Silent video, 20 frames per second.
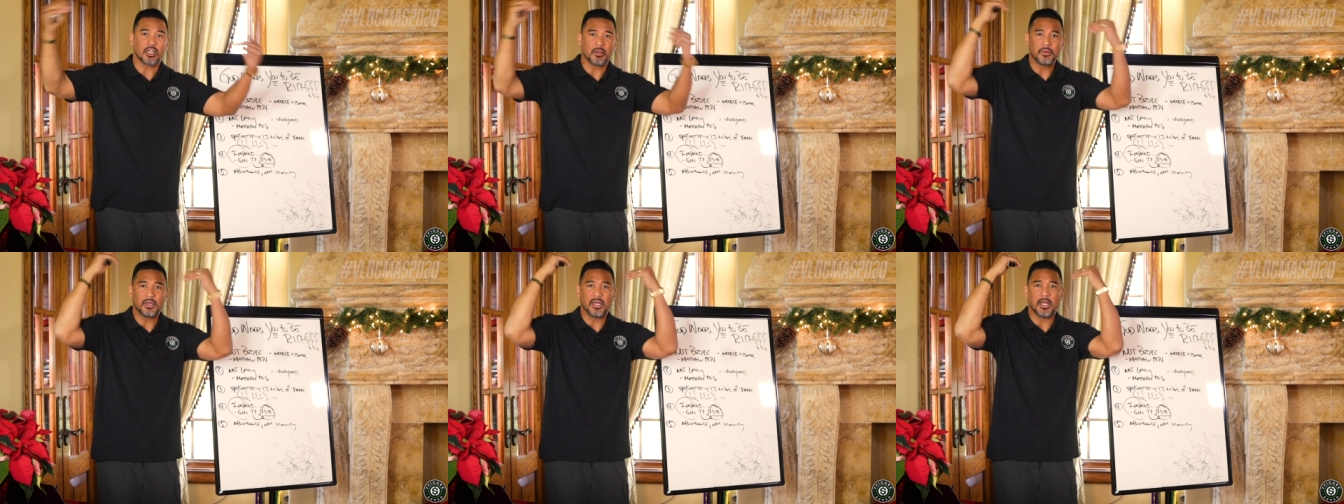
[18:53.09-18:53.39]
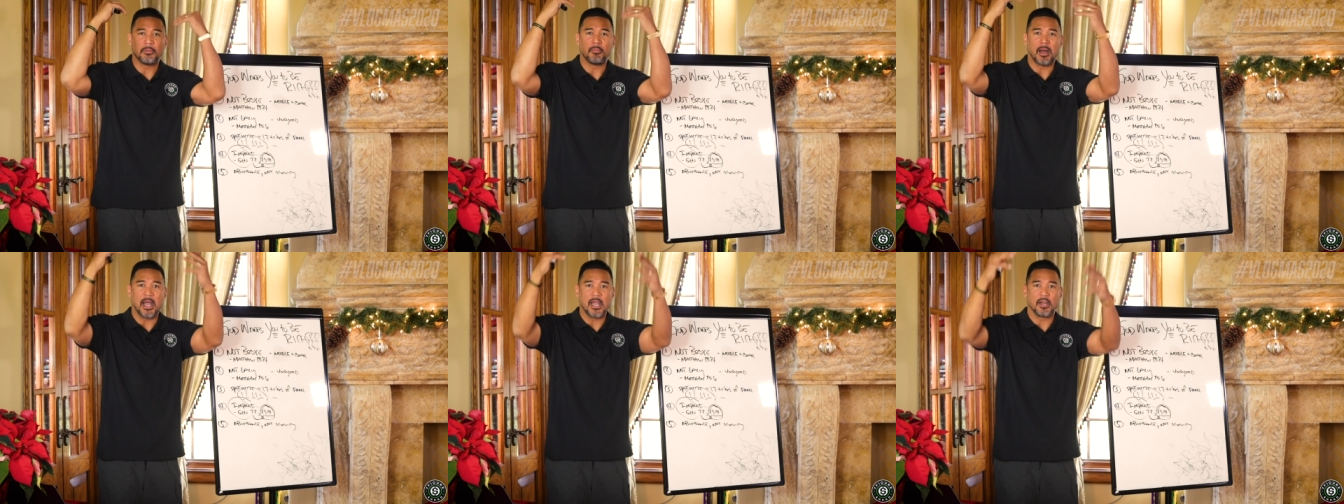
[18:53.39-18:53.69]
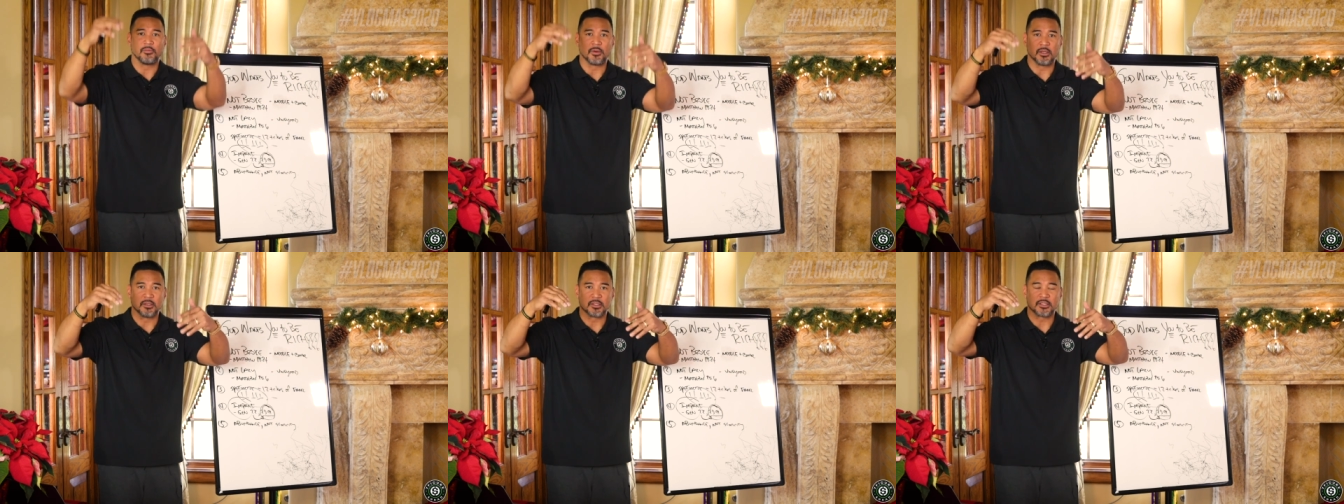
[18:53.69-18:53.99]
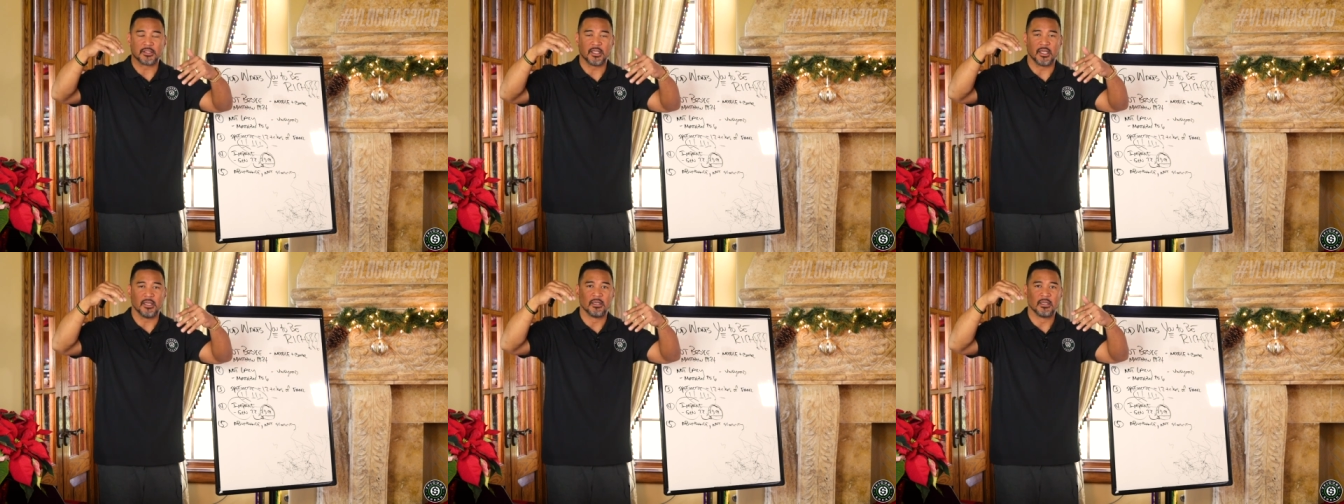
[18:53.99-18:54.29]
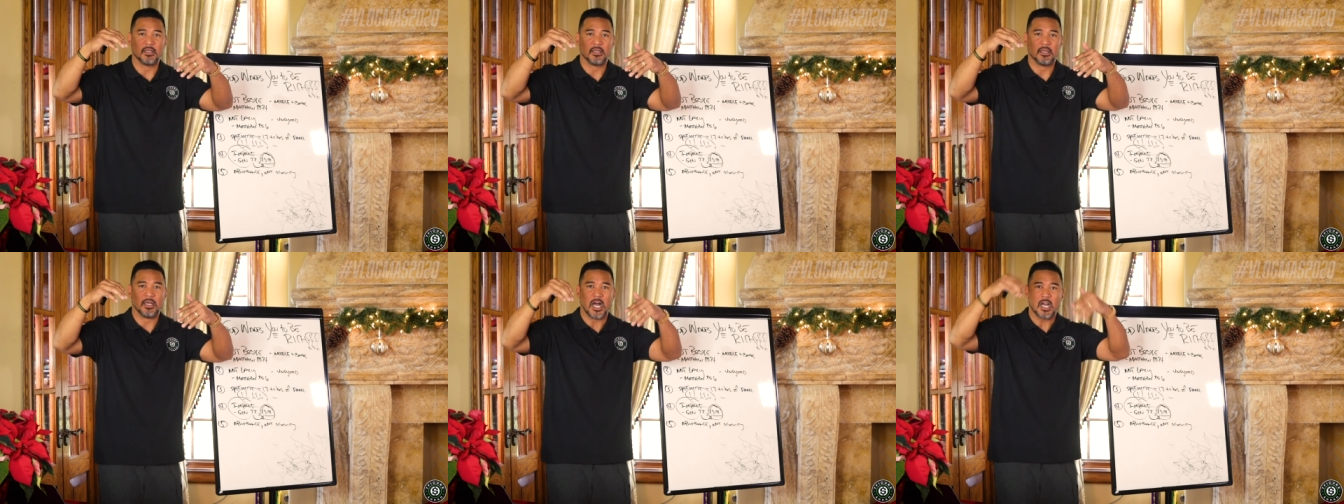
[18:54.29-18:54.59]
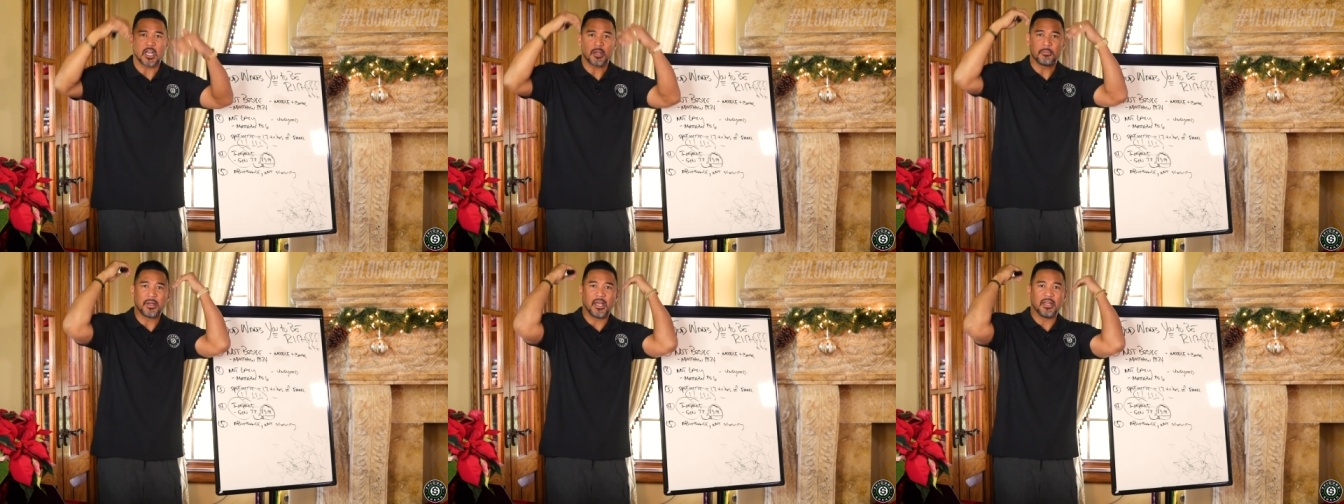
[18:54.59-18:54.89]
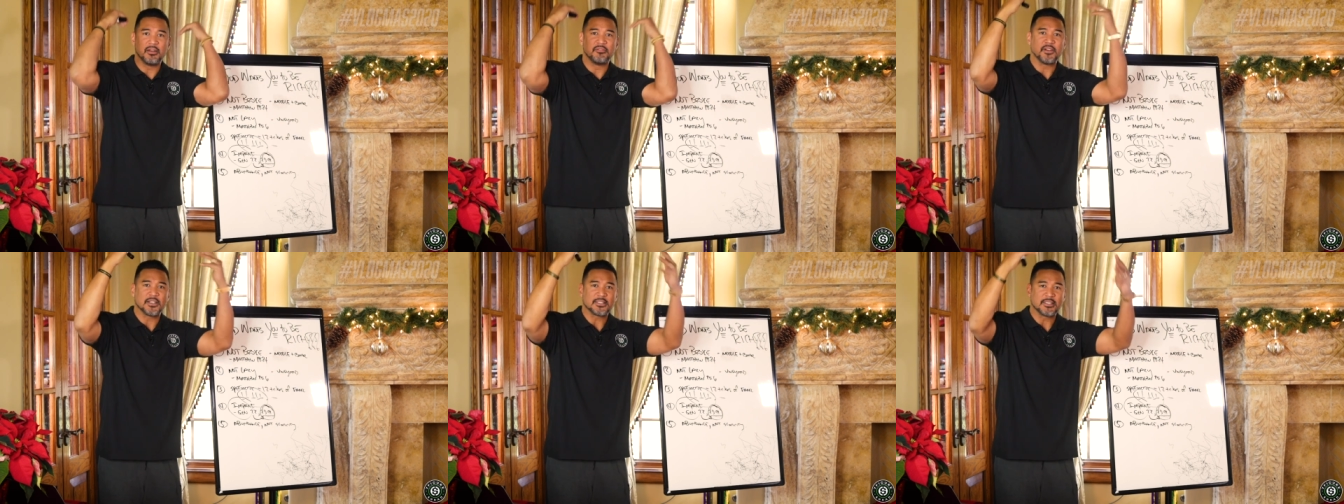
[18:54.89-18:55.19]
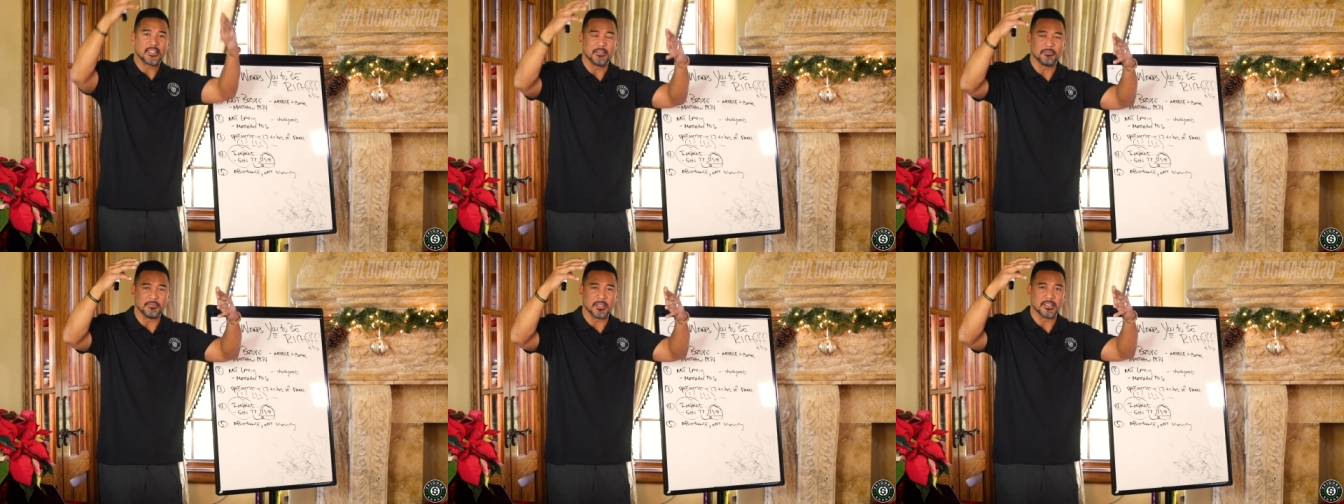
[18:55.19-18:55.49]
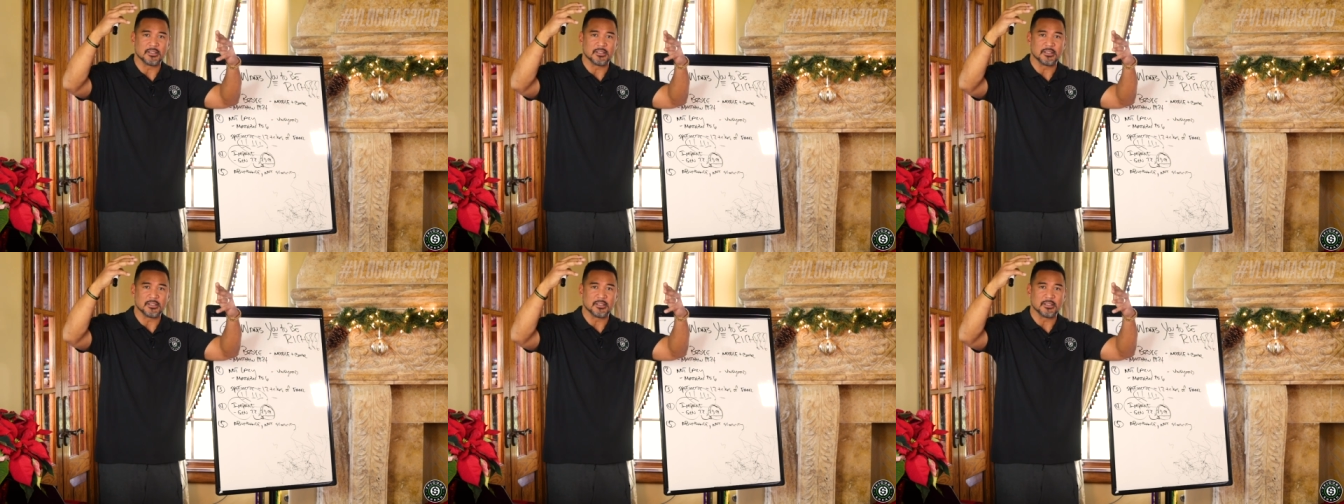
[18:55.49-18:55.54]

How come you're not buying real estate? How come you are not investing